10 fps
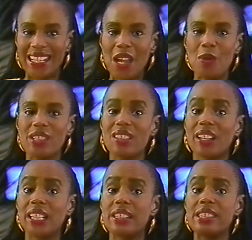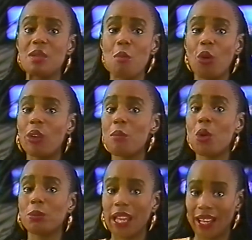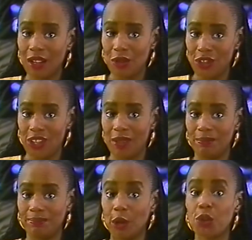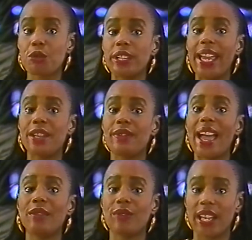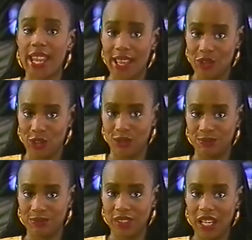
Today, we're starting to see more and more black ownership, both creative and financial.